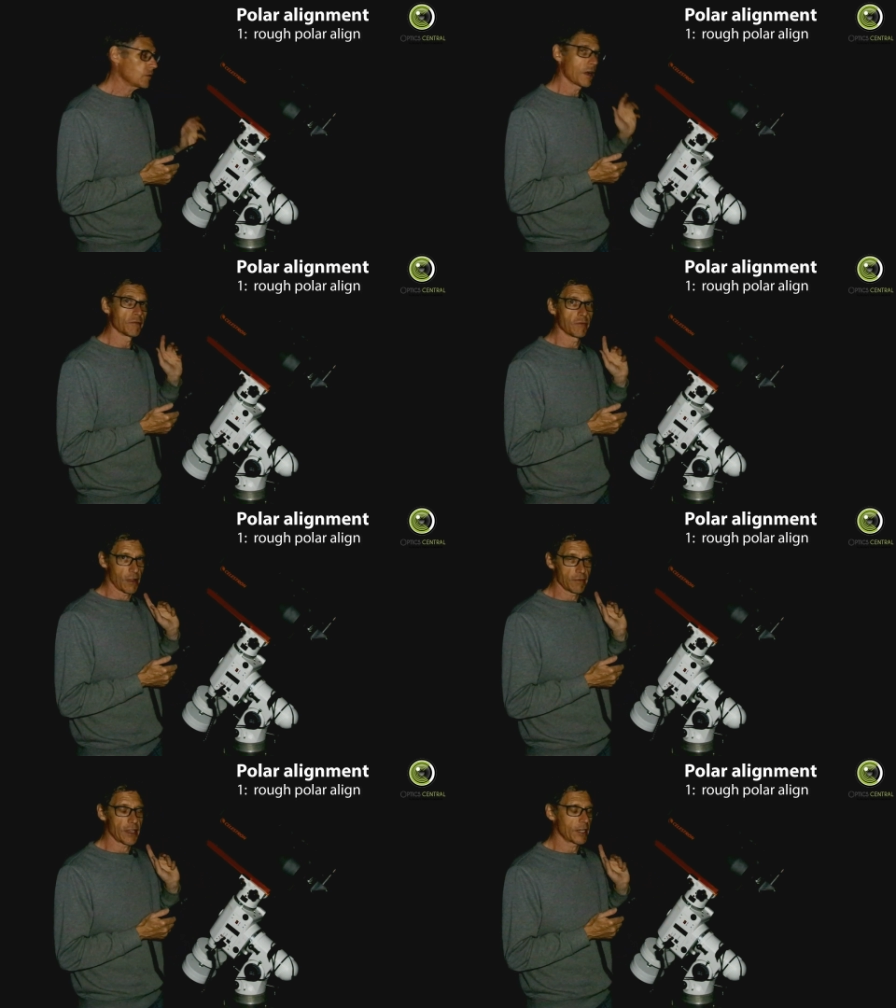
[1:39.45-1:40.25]
Well,
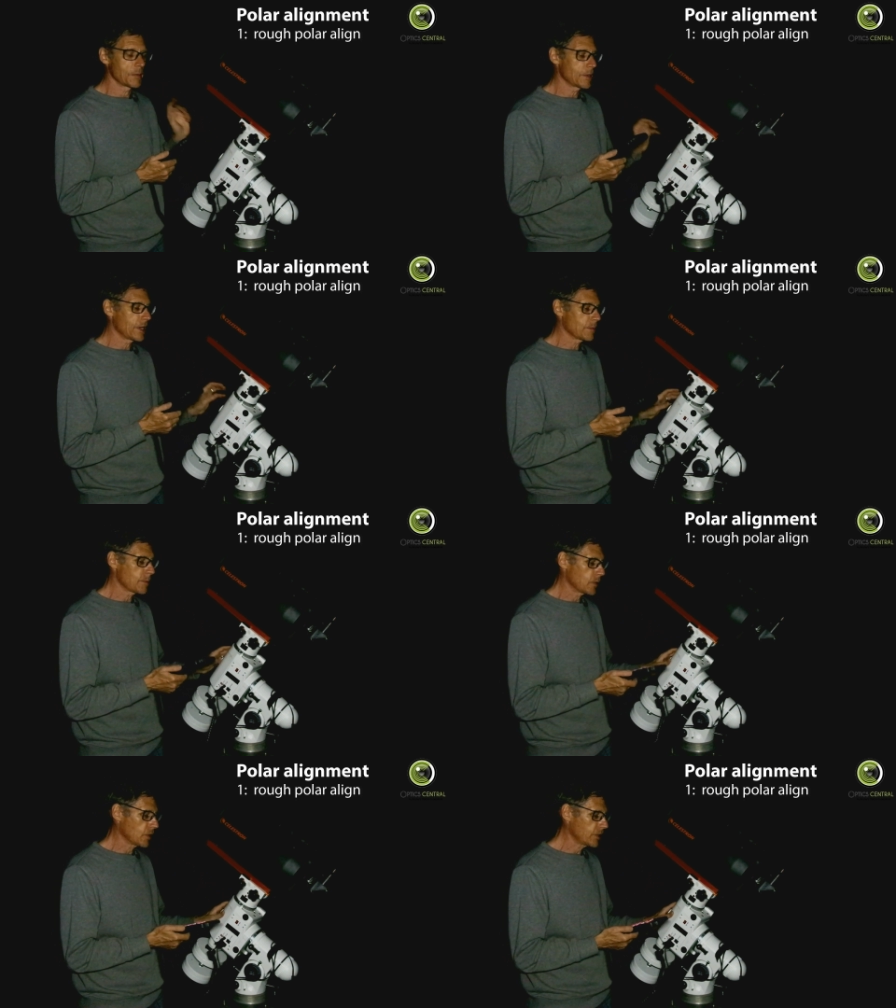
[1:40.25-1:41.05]
I found it in my, in my
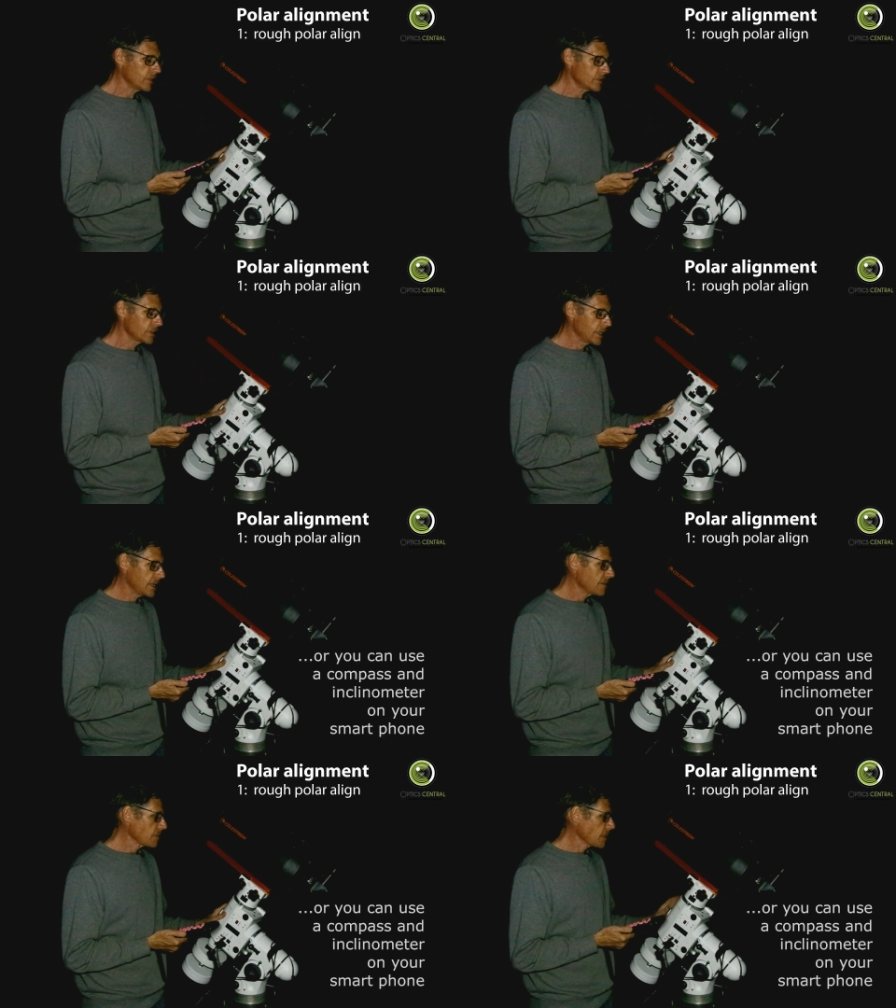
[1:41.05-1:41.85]
binoculars.
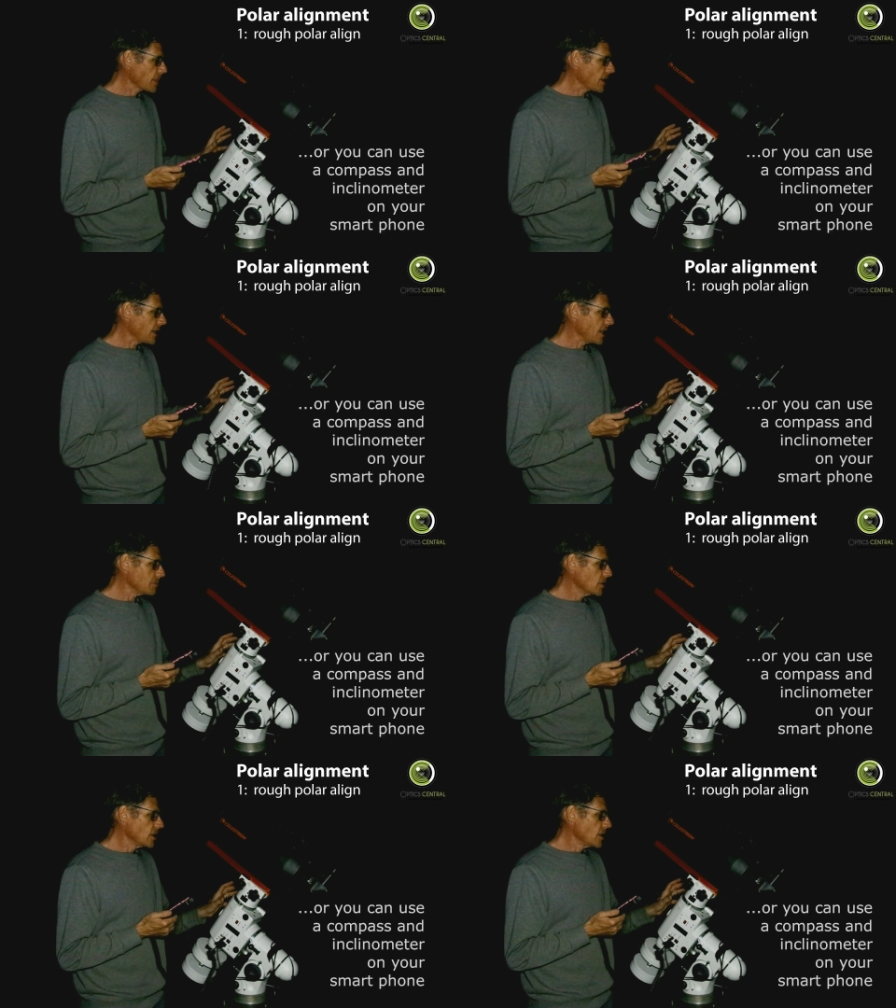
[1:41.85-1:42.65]
Um,